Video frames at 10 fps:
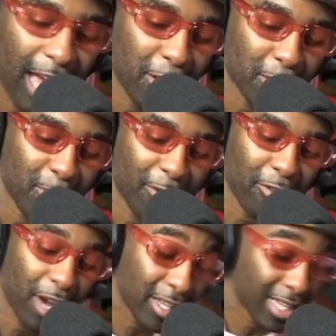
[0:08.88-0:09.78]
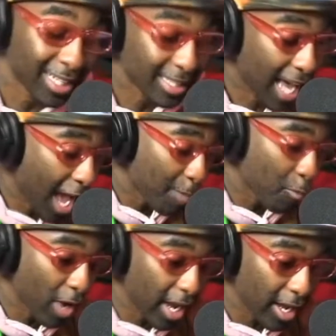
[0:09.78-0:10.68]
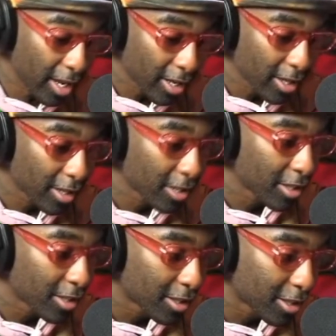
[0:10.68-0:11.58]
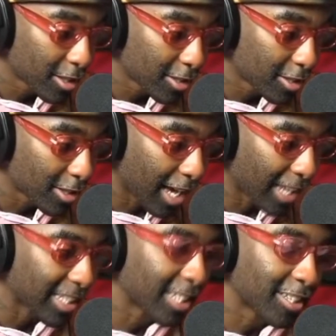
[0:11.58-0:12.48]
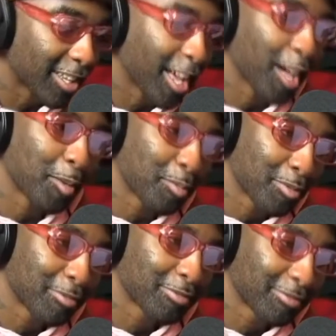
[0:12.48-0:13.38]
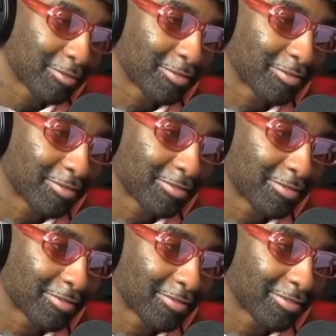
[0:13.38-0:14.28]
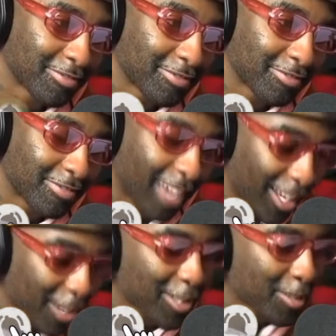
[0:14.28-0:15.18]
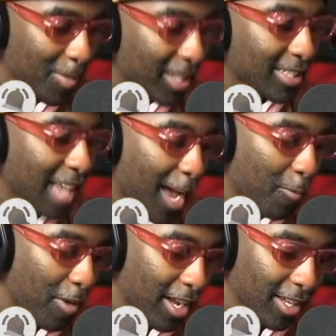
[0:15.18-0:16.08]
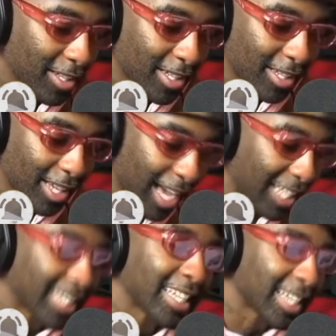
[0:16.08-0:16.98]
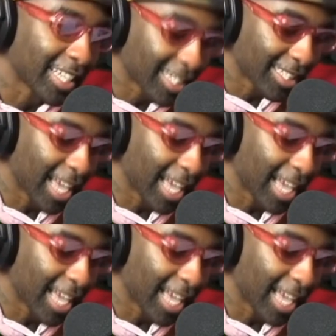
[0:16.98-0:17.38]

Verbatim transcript: I lost my father at a time where I needed the help. Mm-hmm. I lost him at a time where I needed